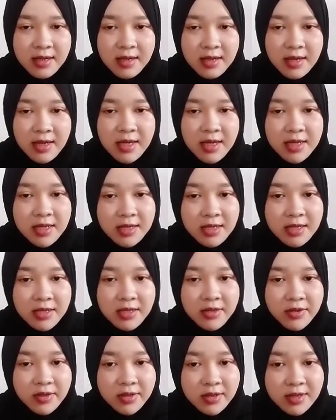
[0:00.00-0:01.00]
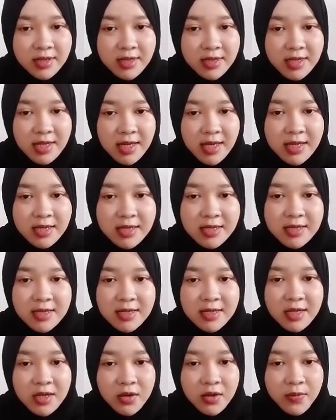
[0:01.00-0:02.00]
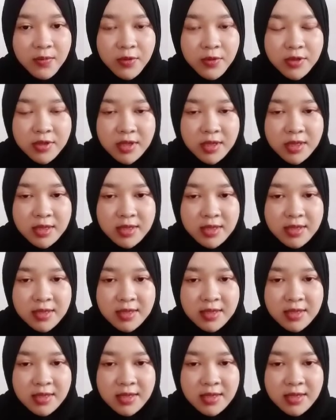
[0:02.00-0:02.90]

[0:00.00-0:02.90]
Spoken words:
And the third is decomposers.